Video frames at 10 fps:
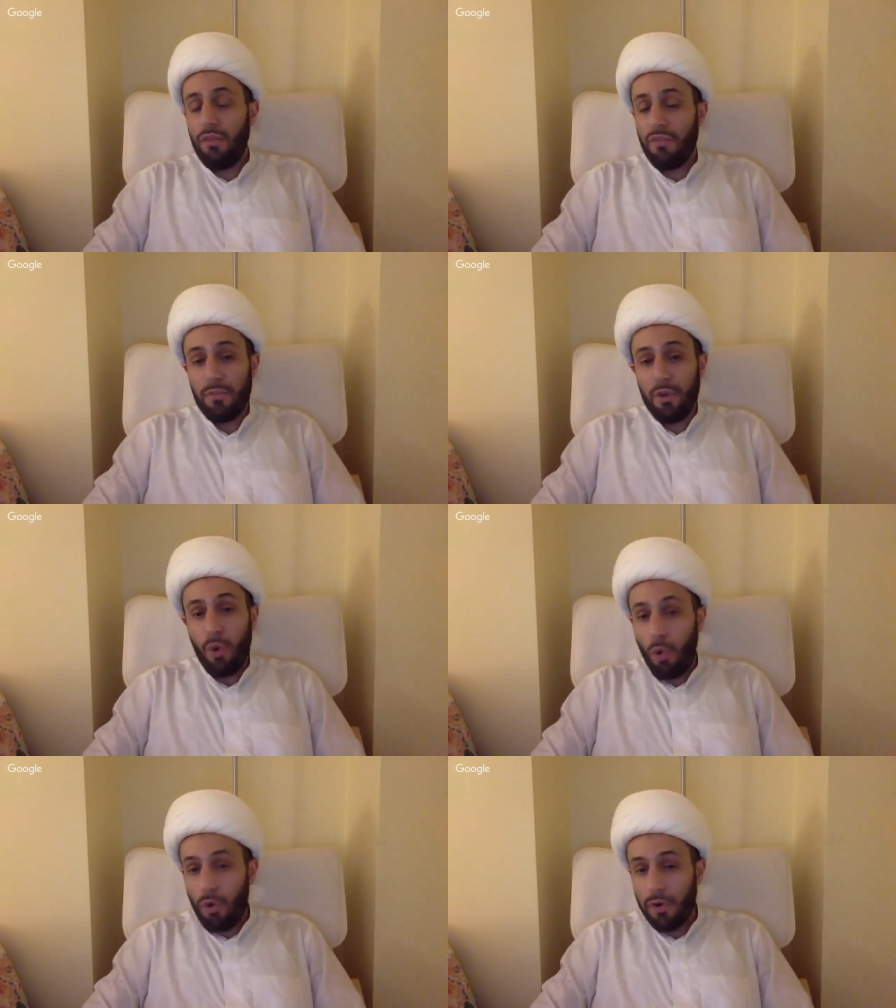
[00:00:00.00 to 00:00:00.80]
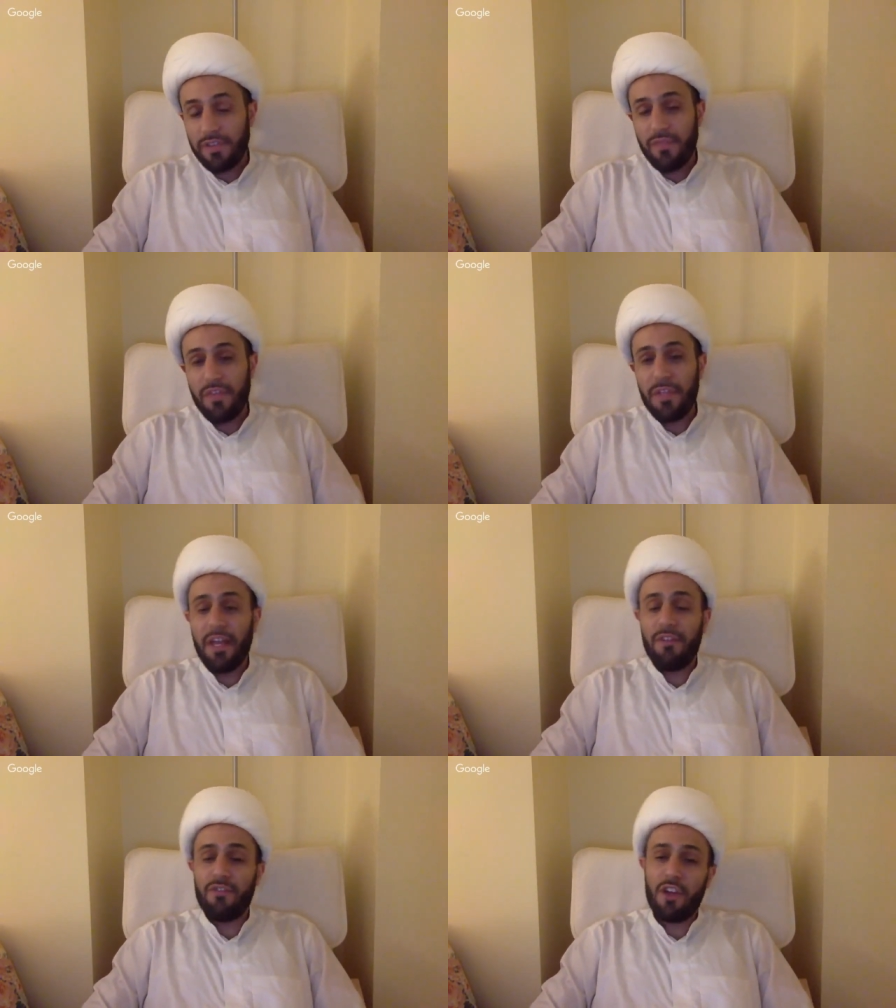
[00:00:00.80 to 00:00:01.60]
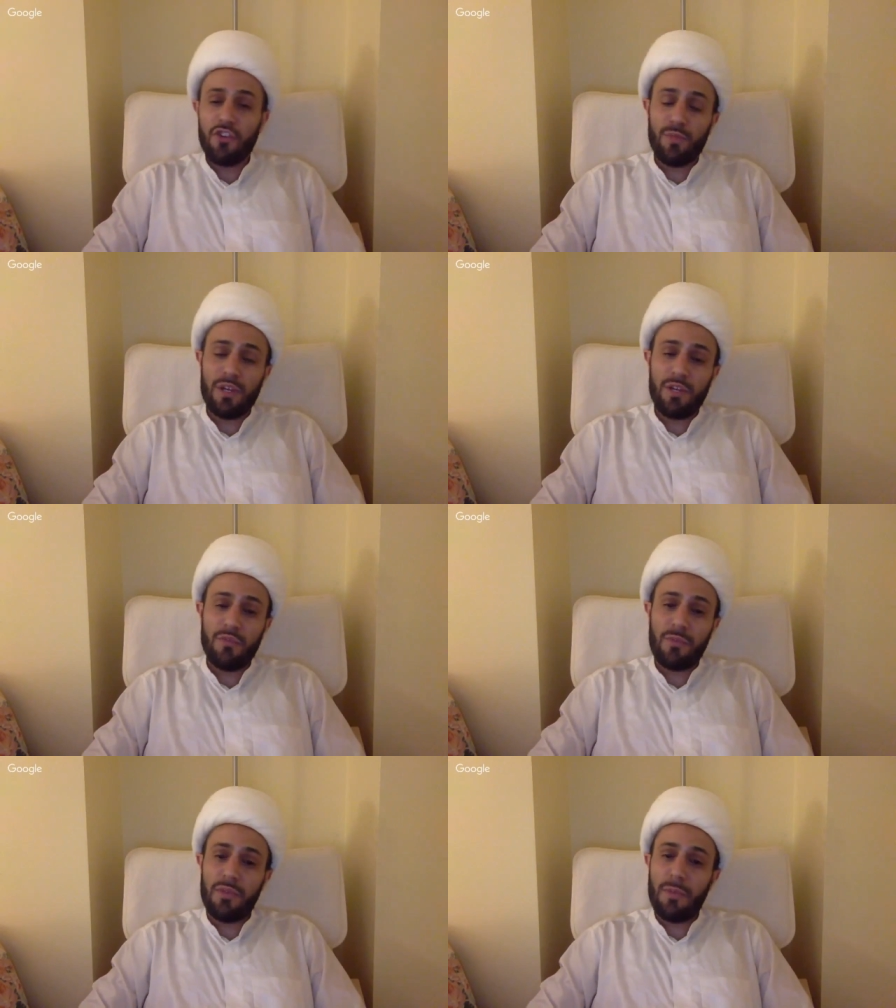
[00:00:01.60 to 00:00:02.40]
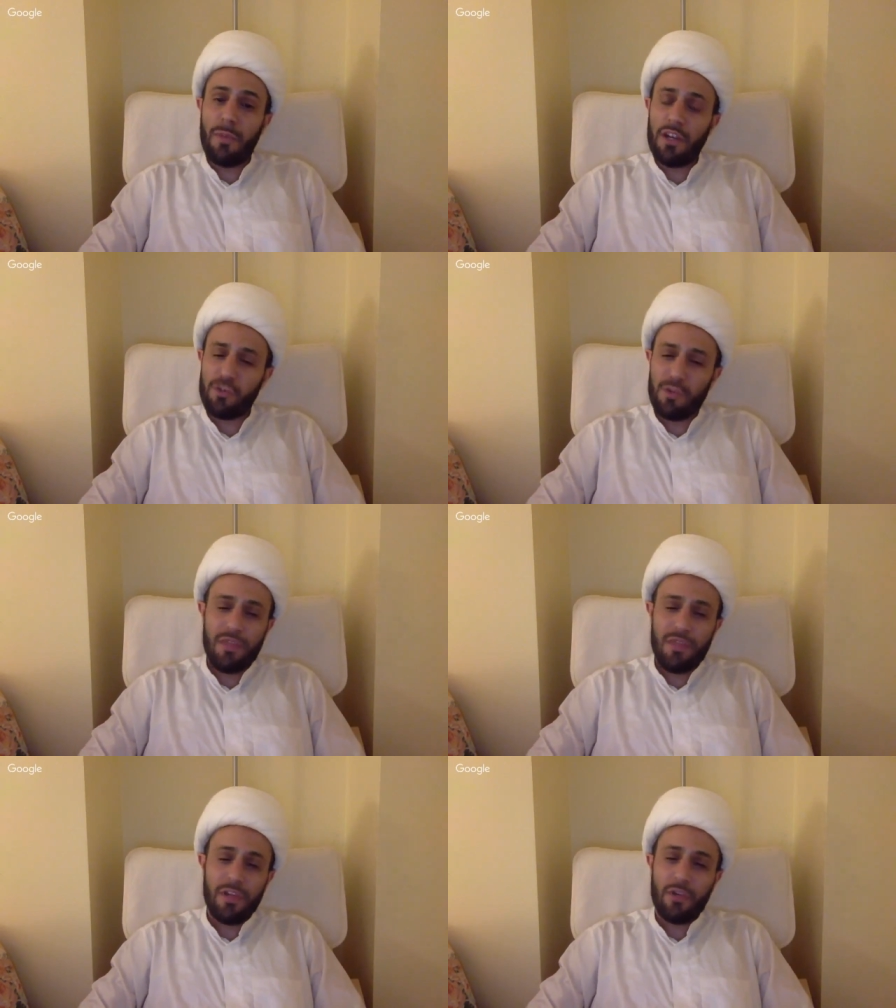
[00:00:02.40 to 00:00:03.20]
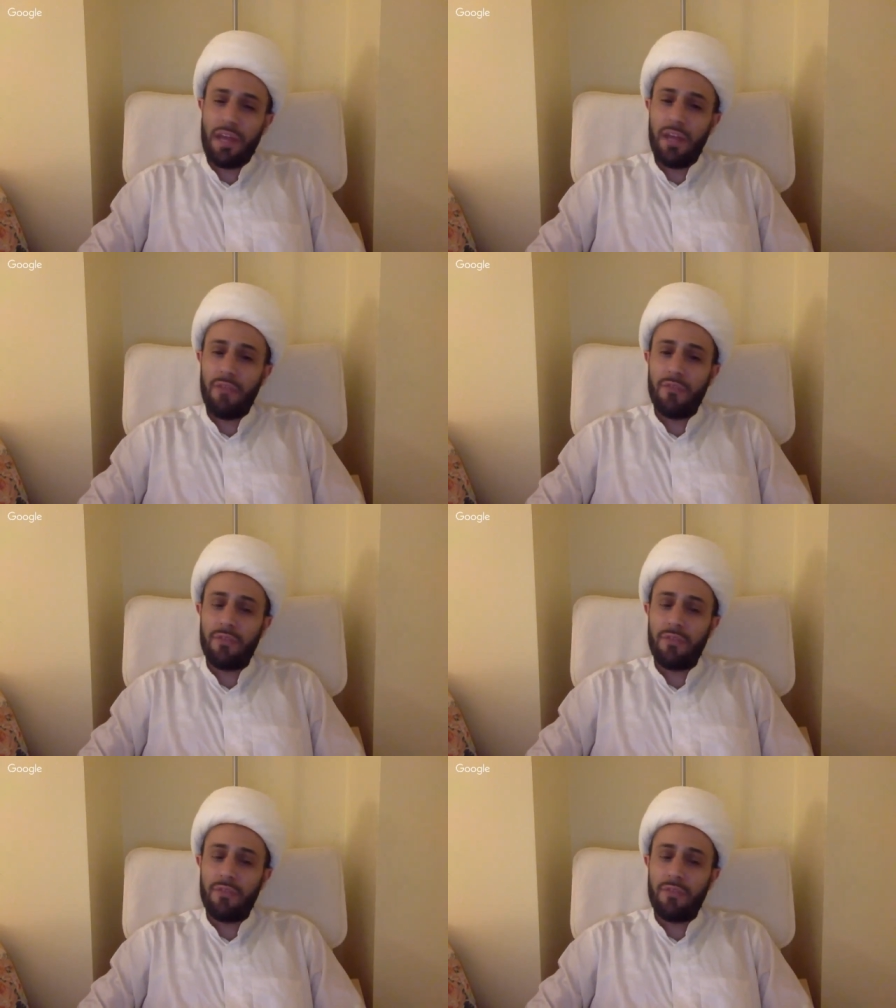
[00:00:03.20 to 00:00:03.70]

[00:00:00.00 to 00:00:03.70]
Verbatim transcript: from the horrors of the Day of Judgment, from the punishment in the grave.